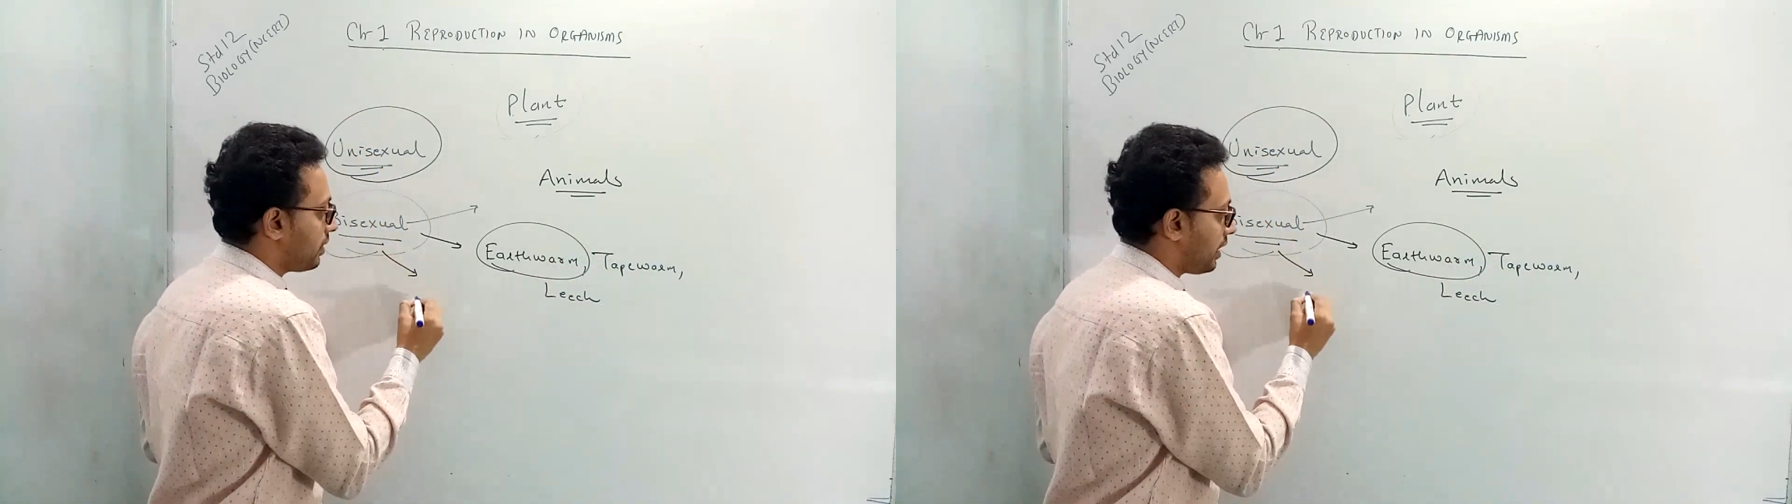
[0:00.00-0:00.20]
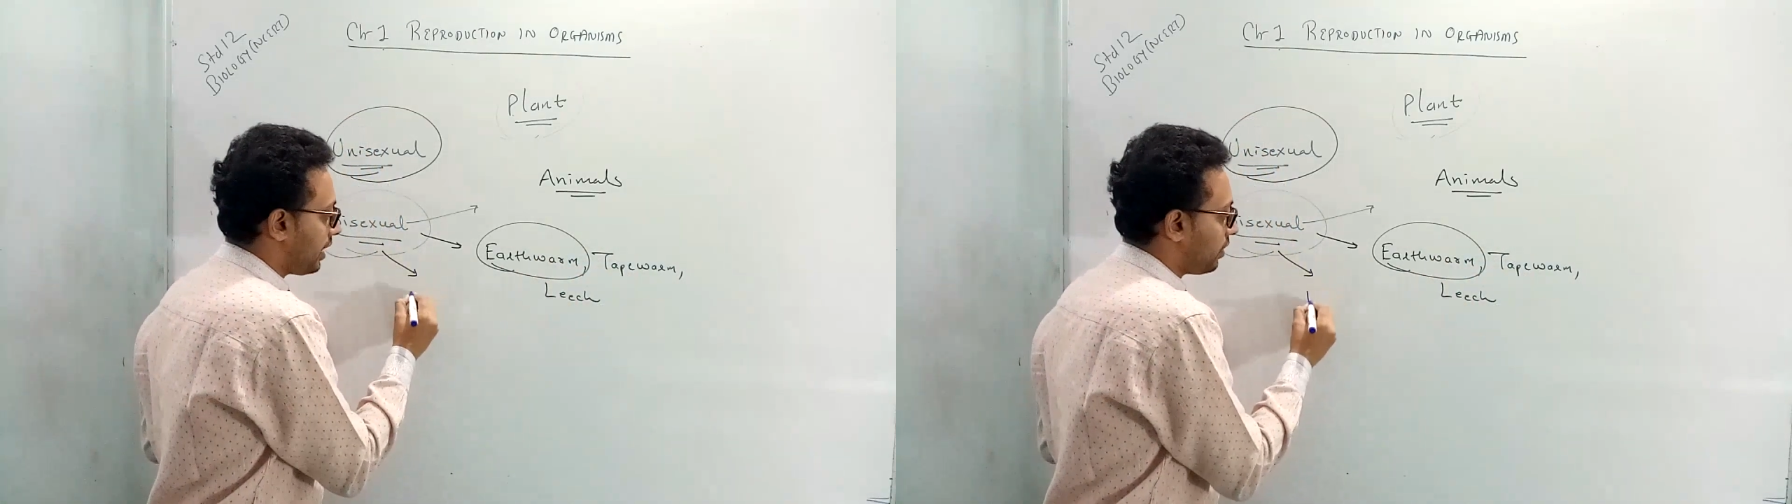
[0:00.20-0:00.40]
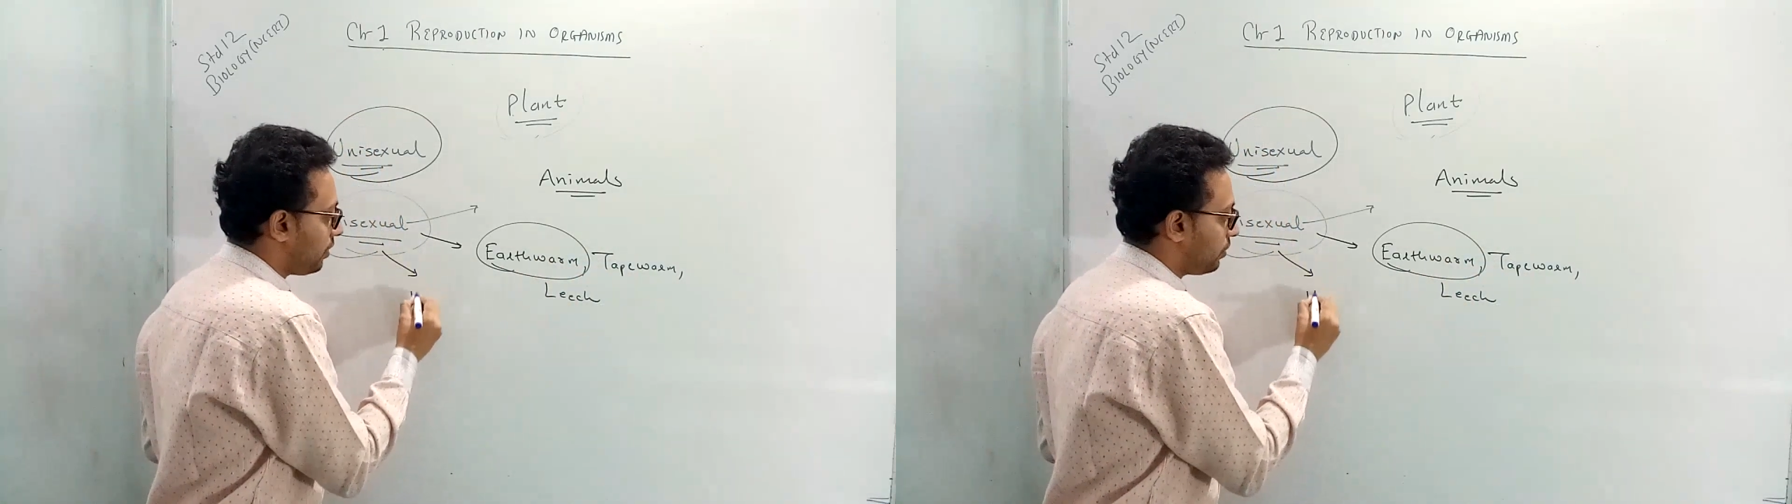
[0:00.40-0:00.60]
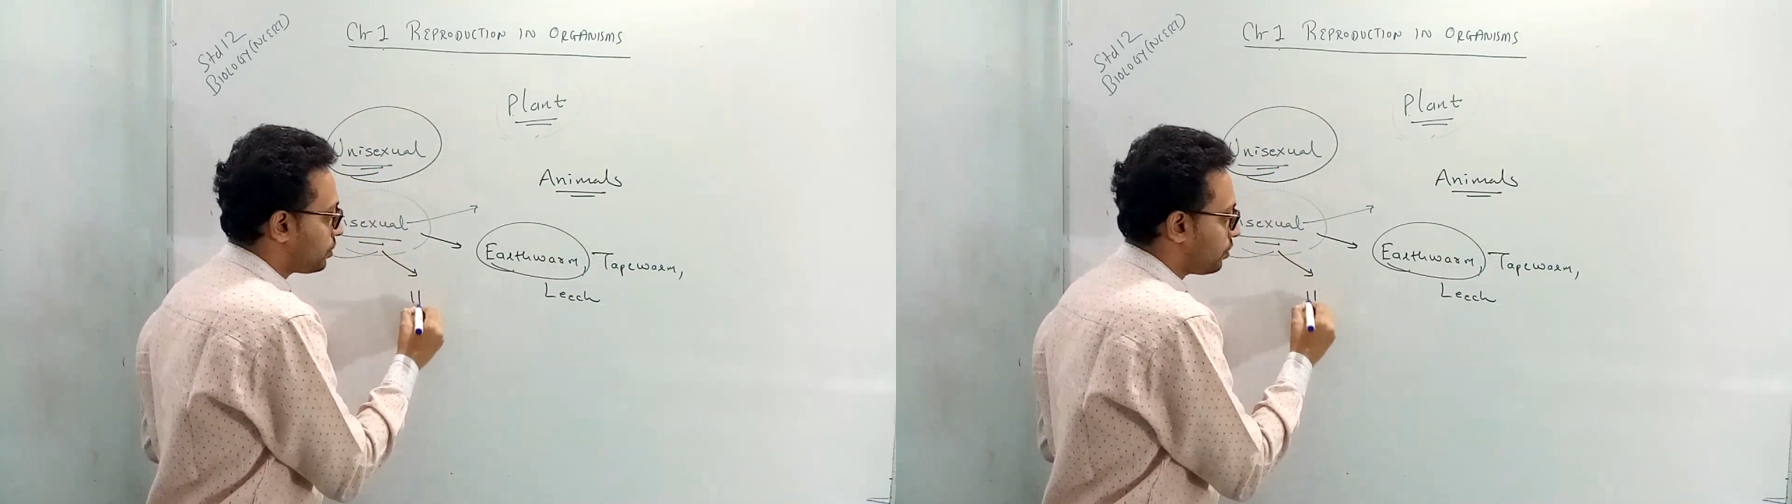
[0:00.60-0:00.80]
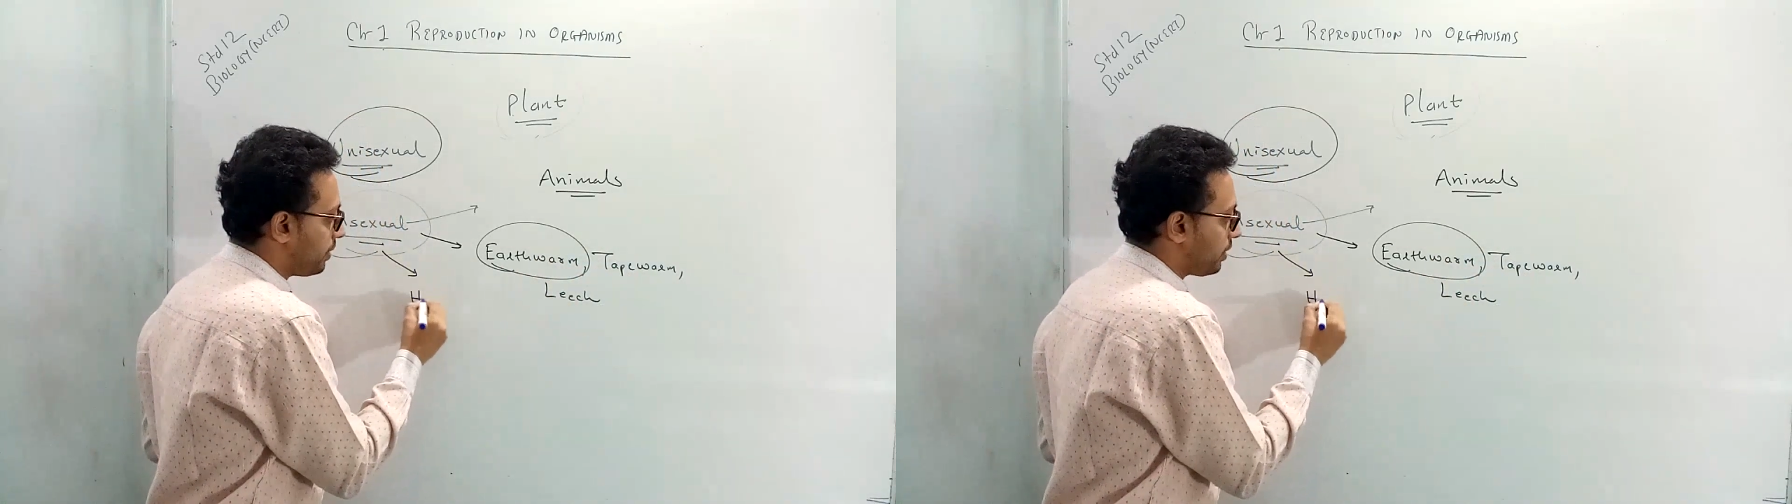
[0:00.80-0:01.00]
can
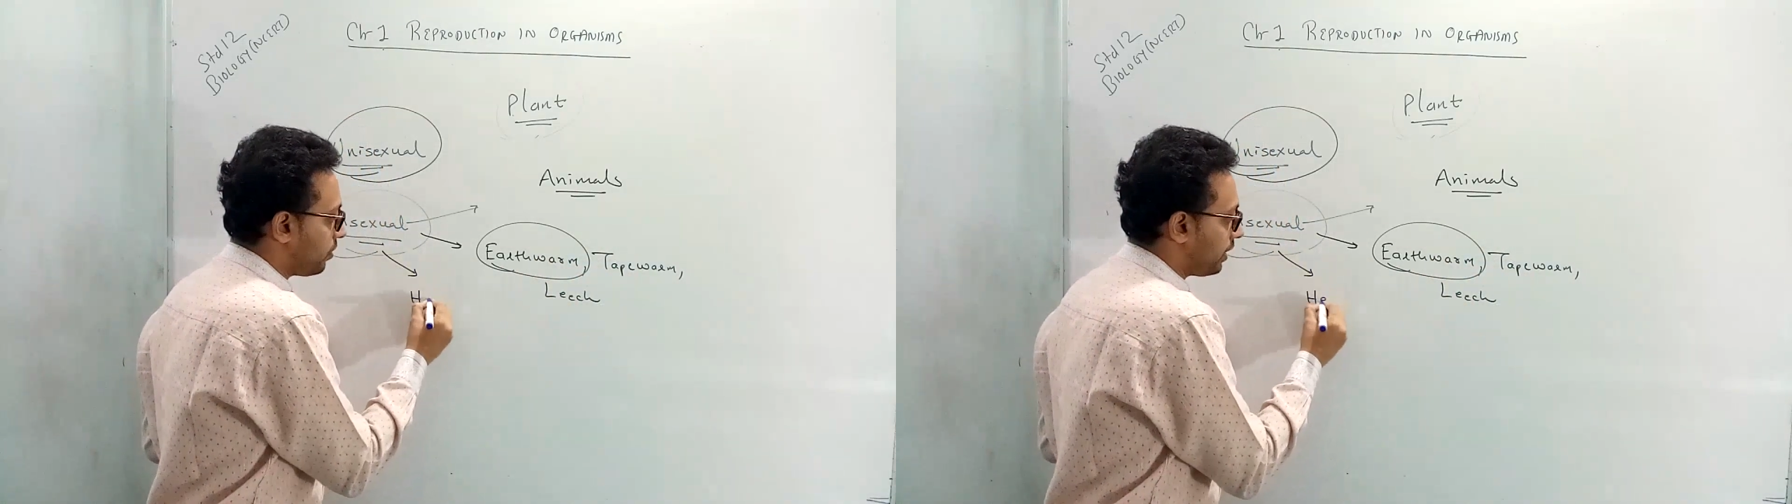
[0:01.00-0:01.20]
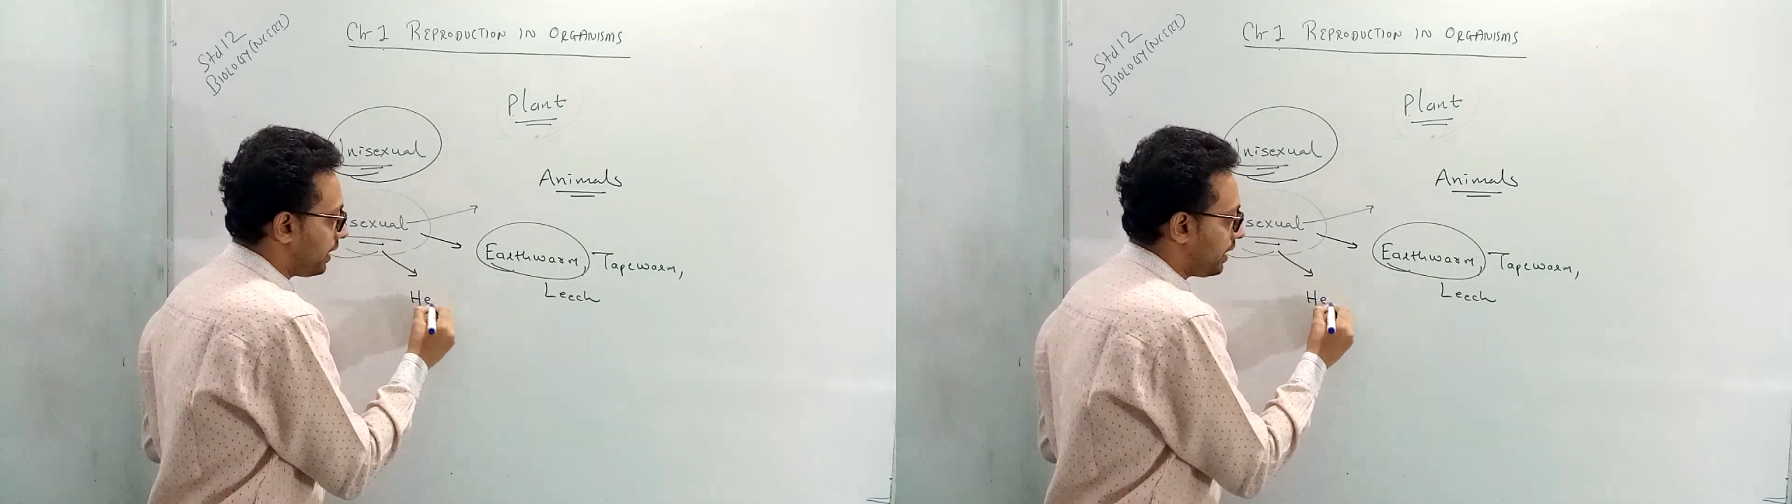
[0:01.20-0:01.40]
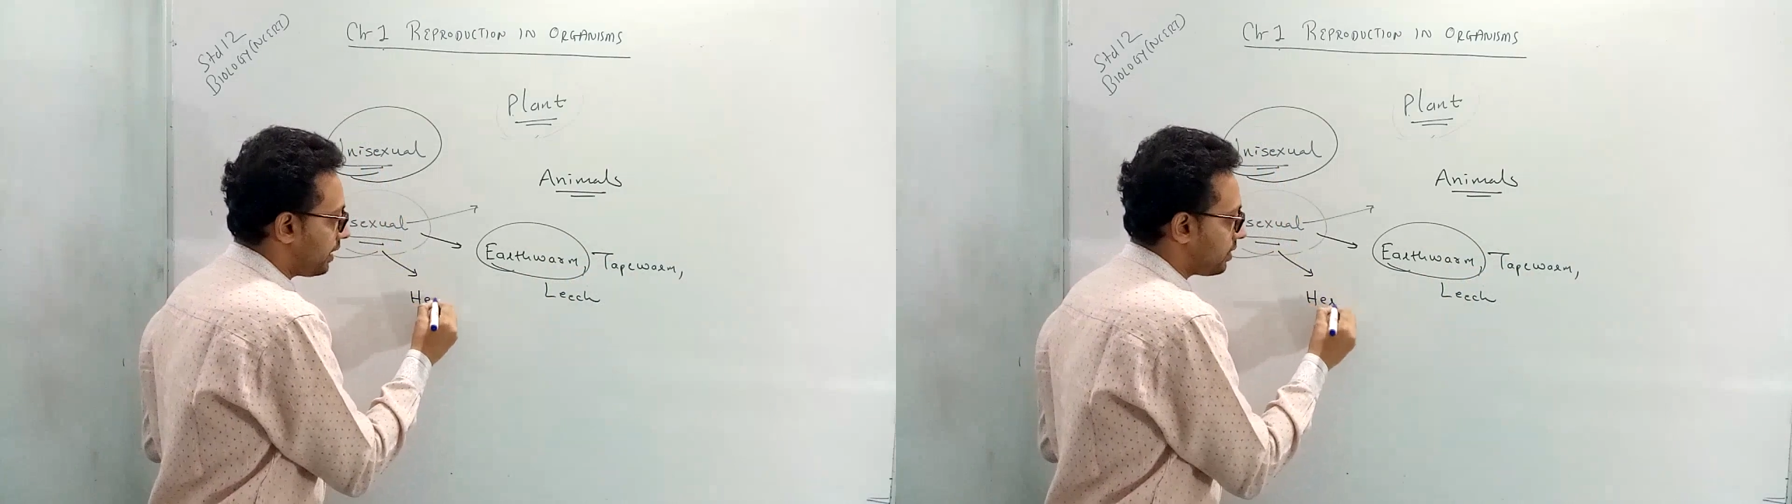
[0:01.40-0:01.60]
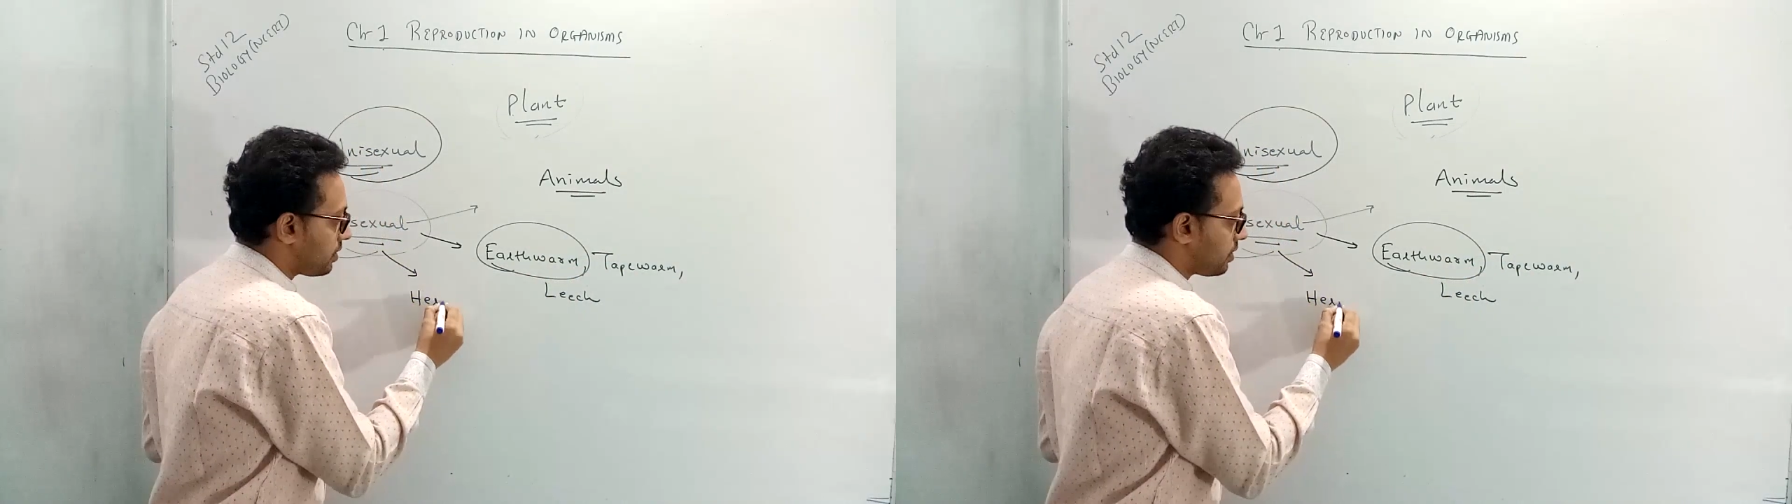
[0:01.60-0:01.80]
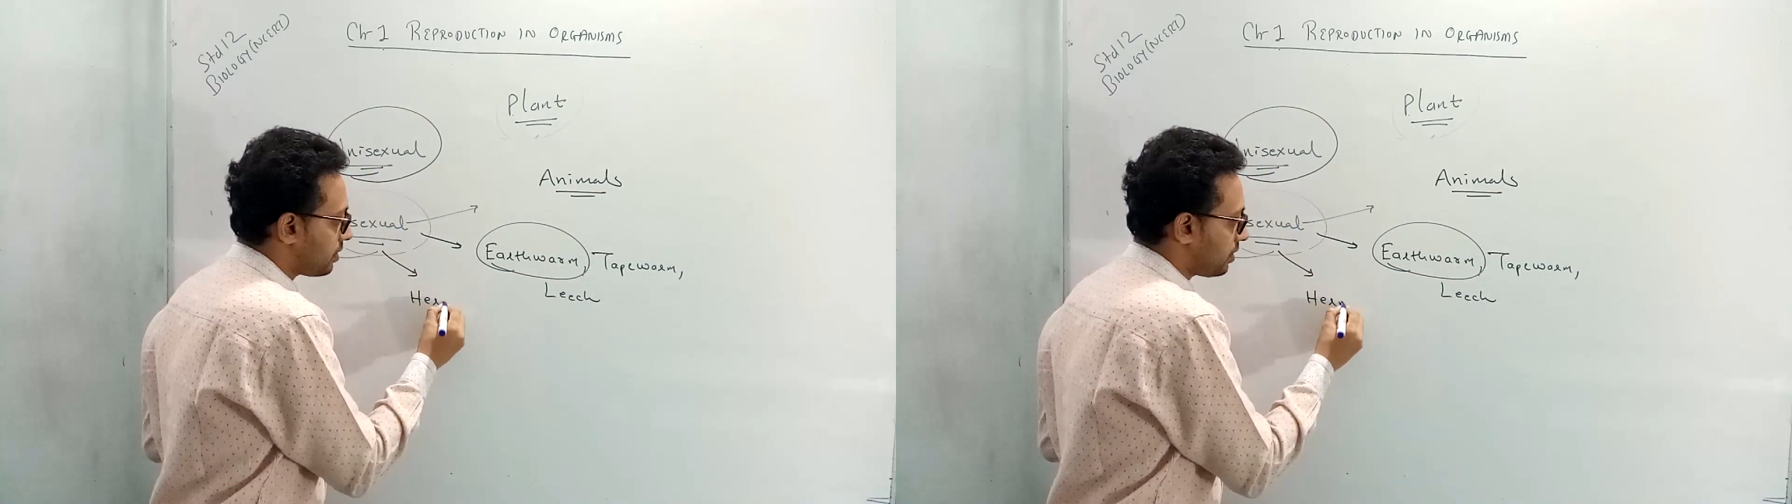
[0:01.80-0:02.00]
also be called
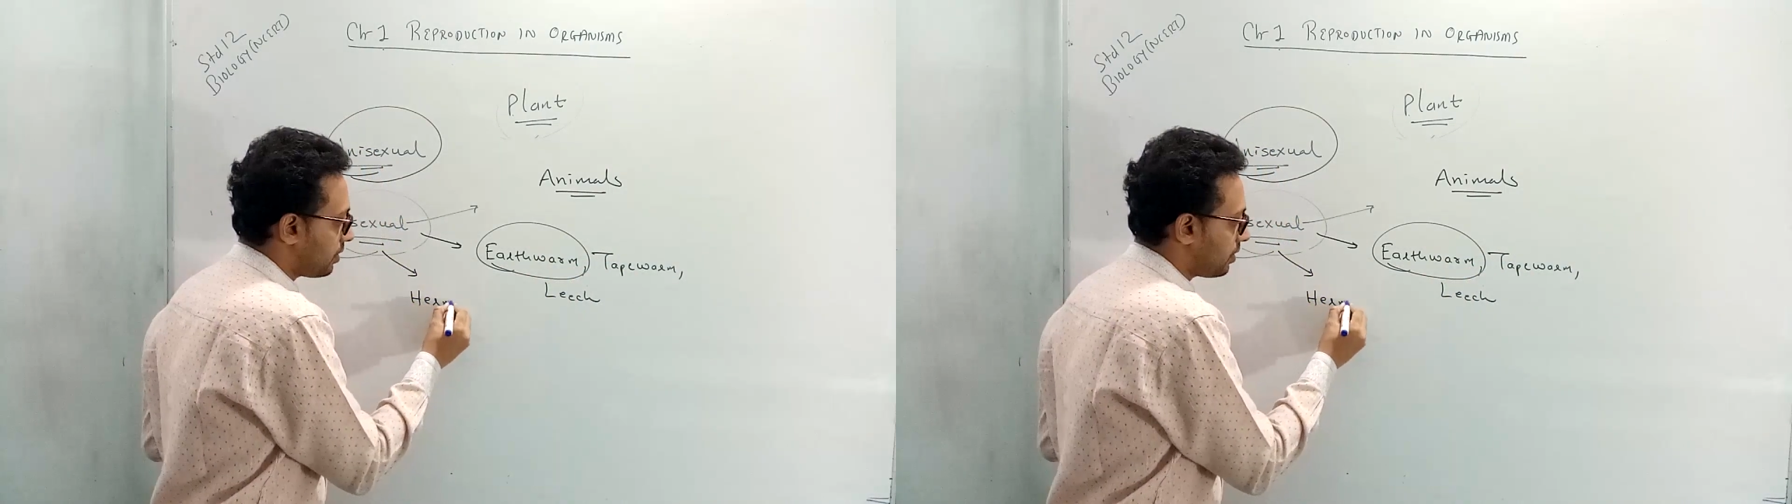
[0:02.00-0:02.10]
as